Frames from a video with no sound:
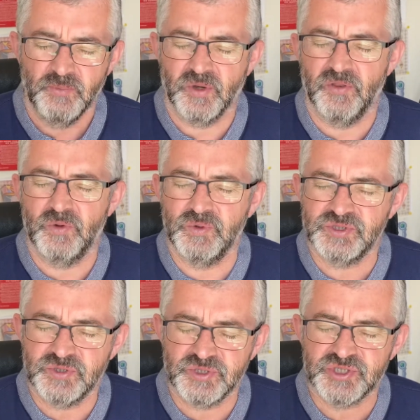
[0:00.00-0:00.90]
but on
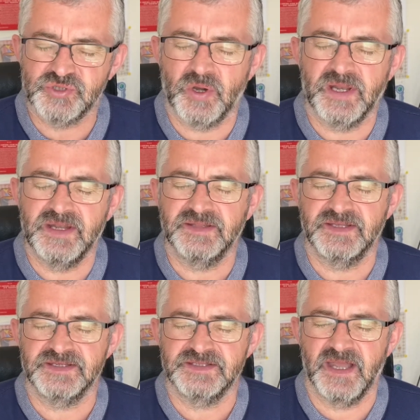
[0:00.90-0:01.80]
those who are struggling at
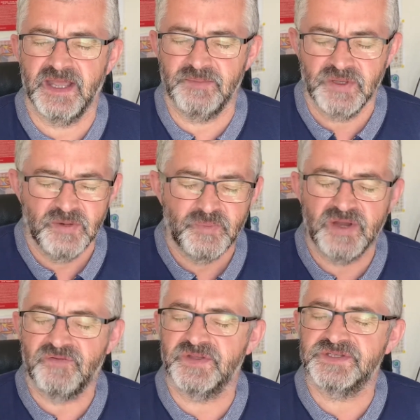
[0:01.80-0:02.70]
this time.
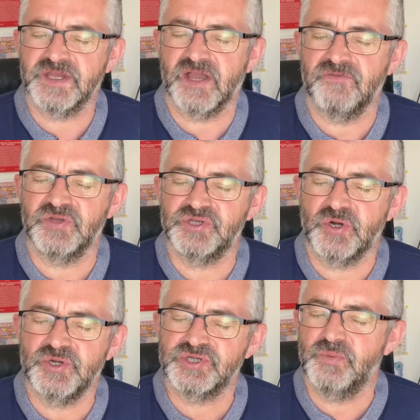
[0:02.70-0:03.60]
Pray for the sick of the
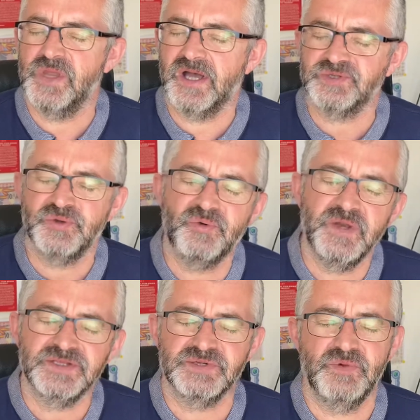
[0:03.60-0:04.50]
church, and we ask you to
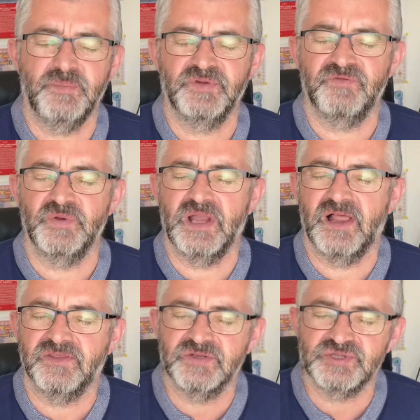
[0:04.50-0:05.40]
raise them up to full
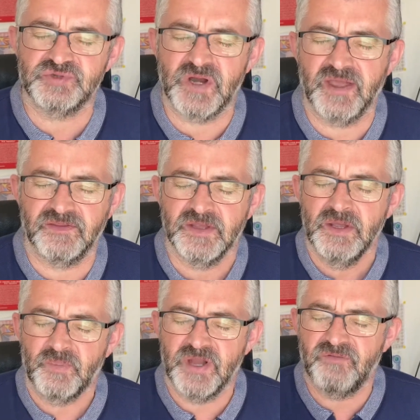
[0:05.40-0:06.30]
health and strength.
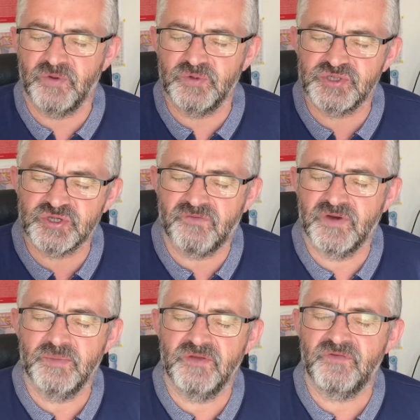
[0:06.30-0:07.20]
Pray for those
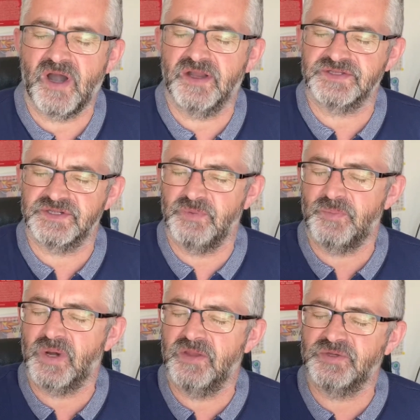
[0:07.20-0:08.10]
suffering with the virus, and we
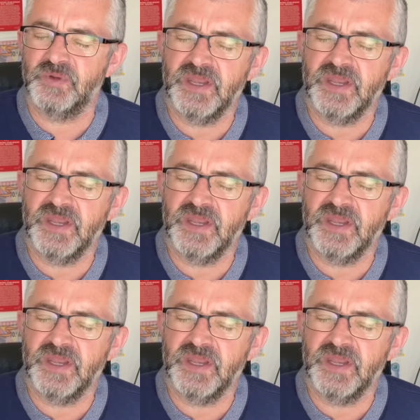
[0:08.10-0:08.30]
pray that you would